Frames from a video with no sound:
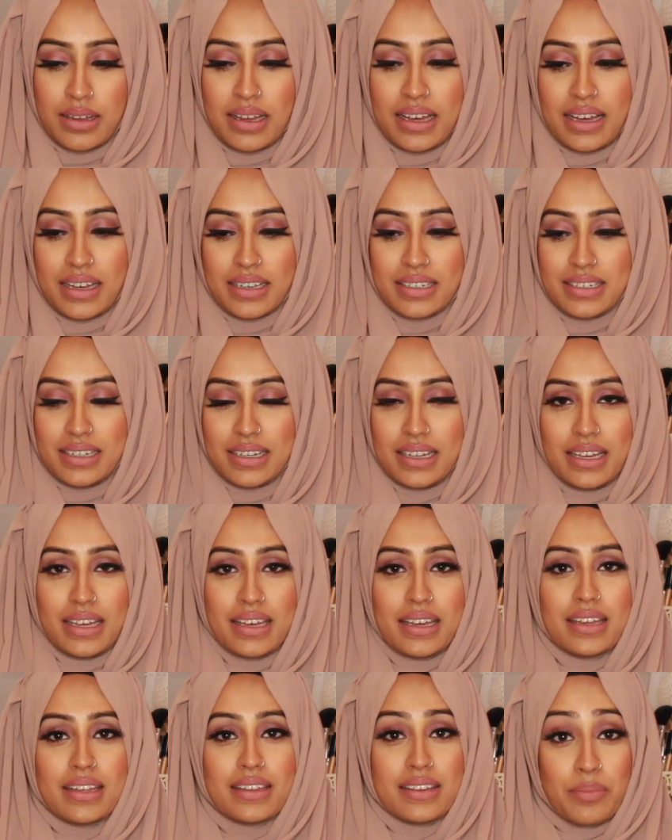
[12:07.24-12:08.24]

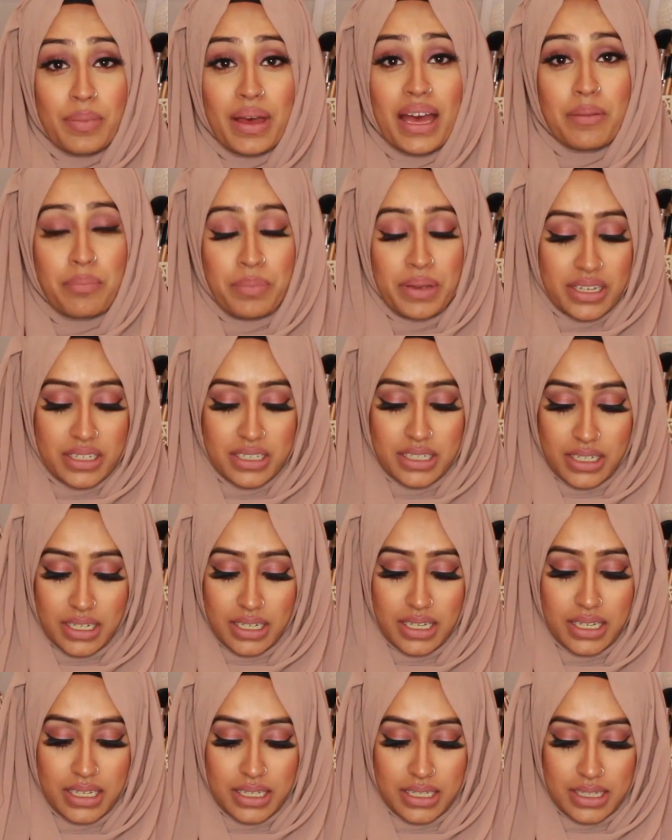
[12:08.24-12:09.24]
Actually, it's a bad picture
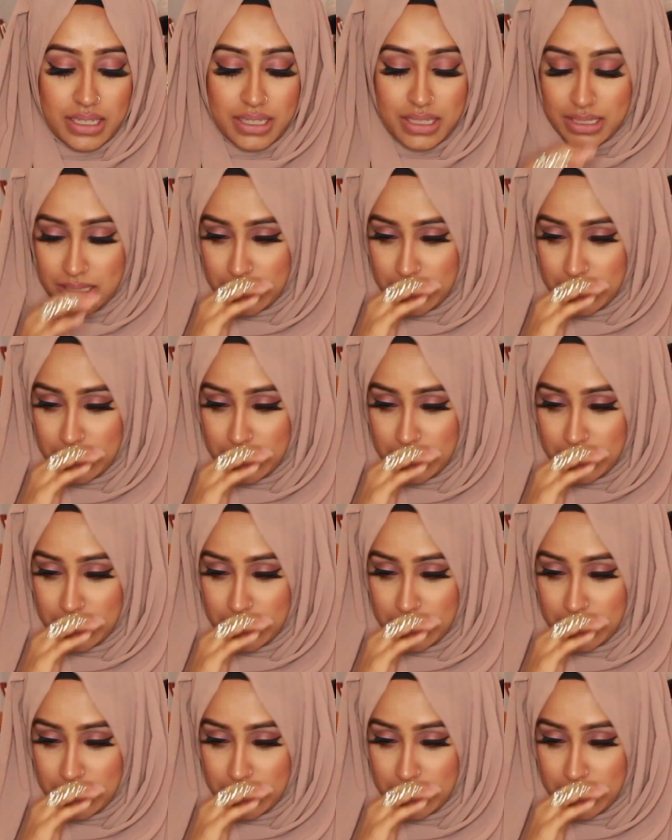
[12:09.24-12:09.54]
because